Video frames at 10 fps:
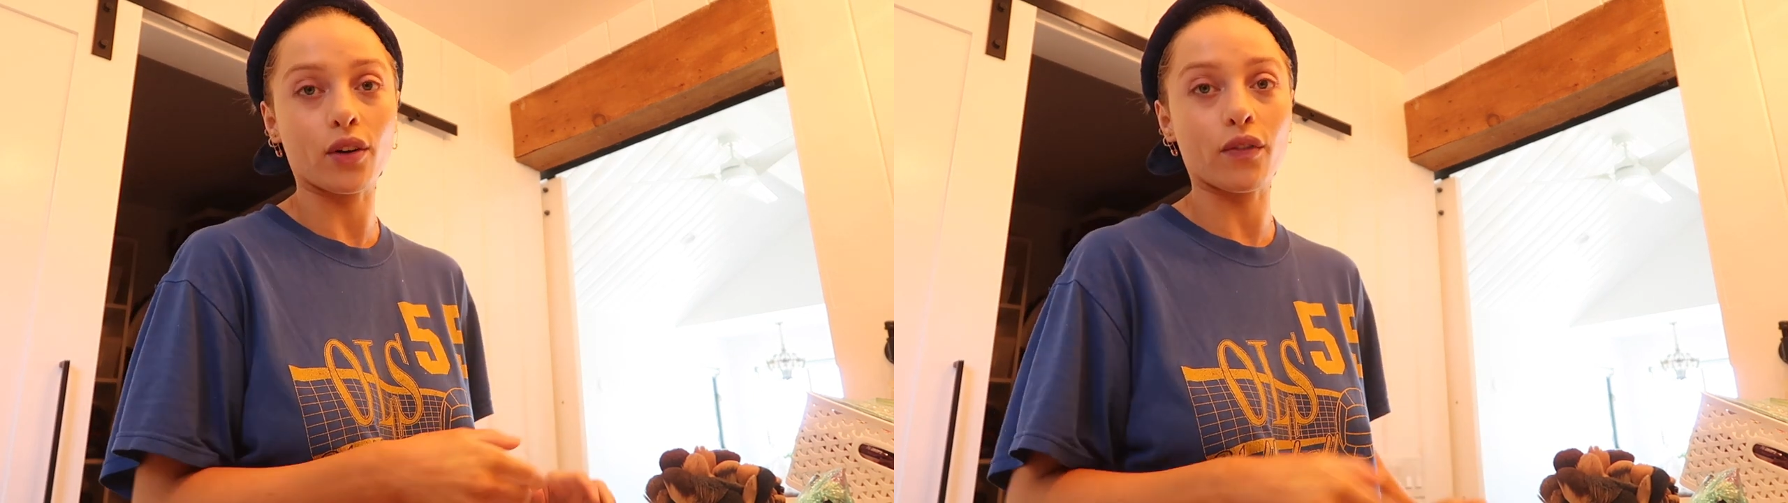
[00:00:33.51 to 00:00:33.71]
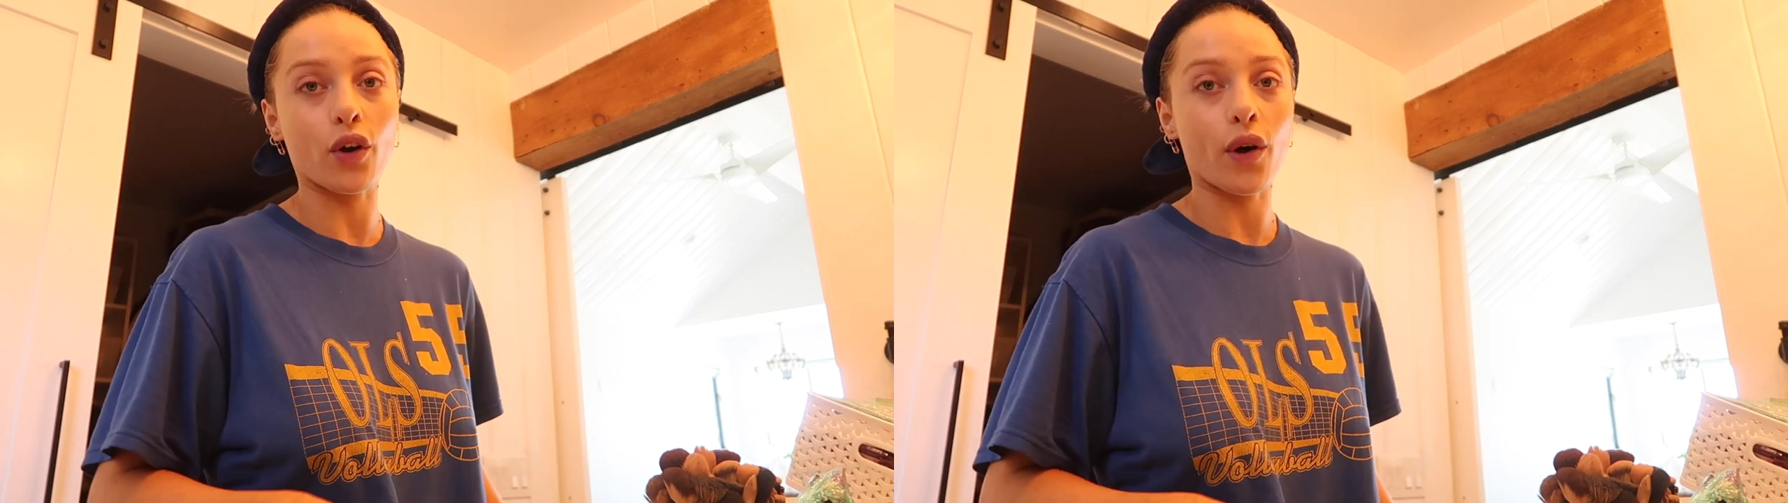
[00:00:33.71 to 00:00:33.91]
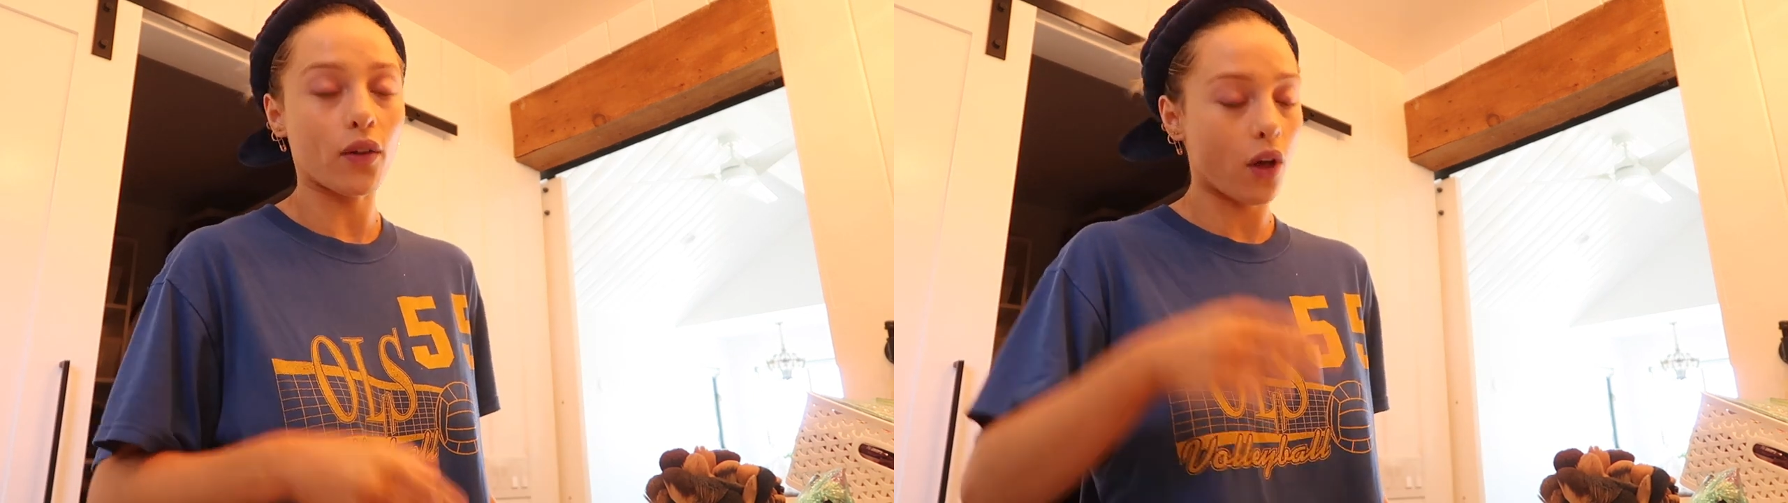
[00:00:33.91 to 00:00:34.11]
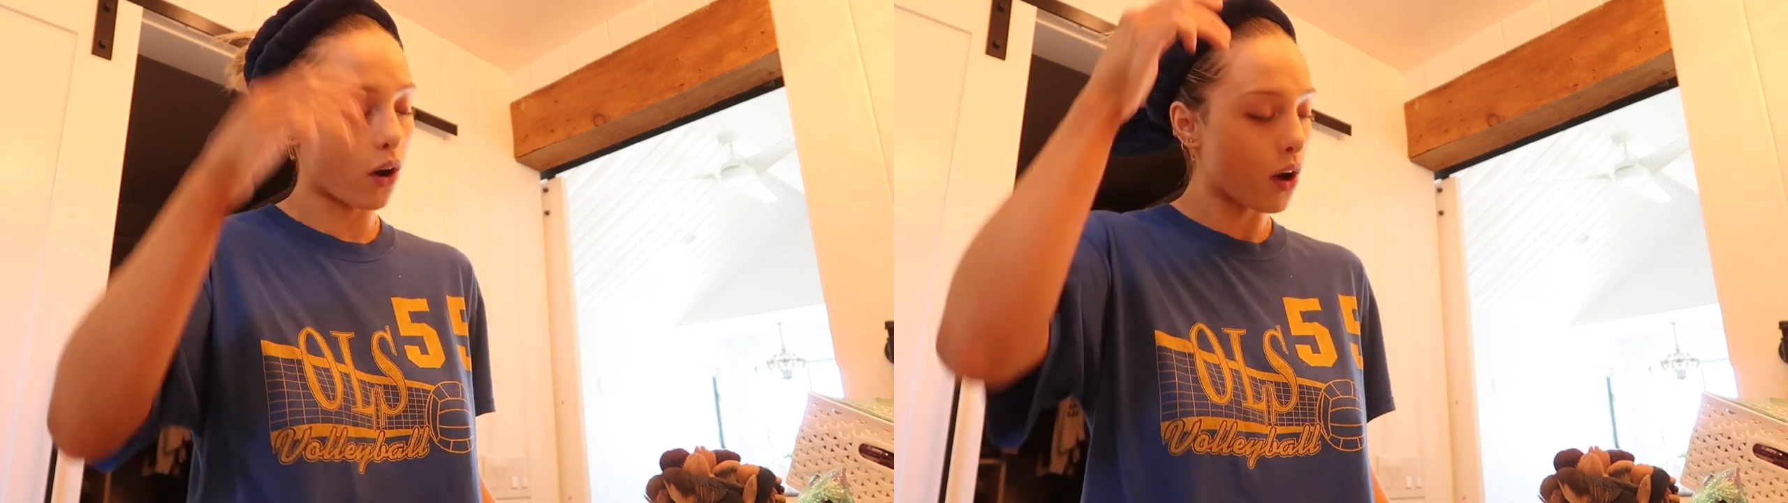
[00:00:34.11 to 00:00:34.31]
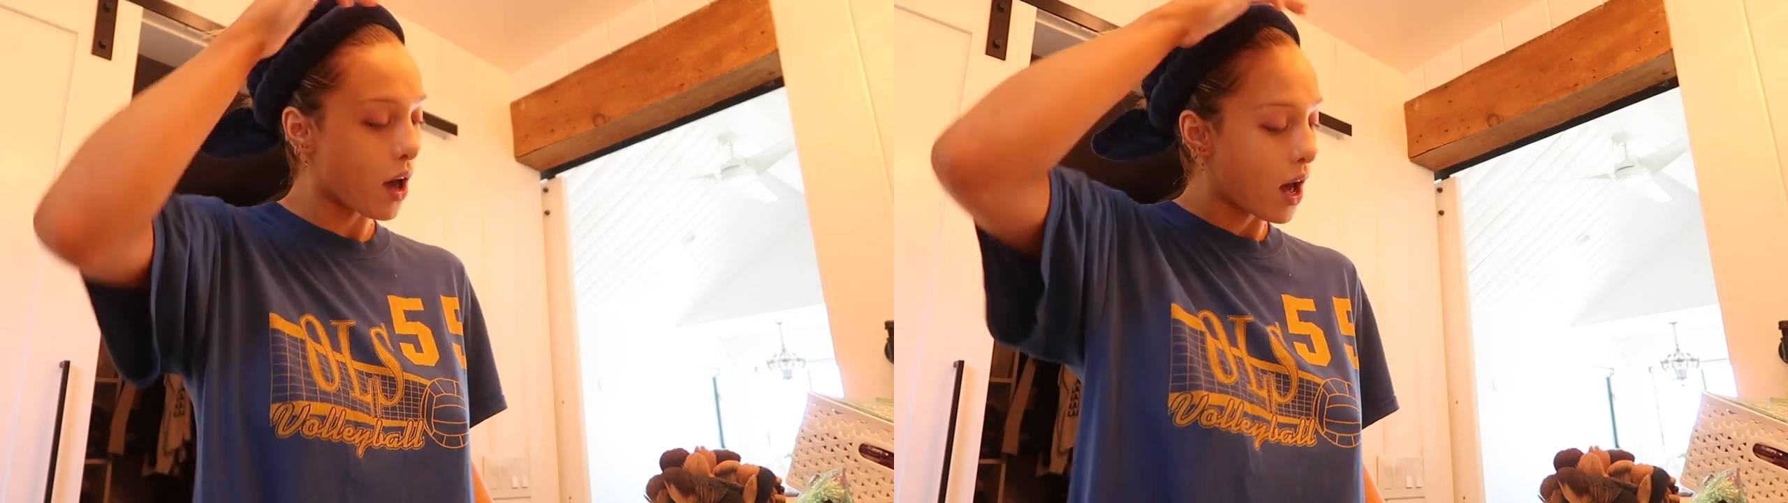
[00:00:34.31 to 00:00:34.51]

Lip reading: don't even know how long.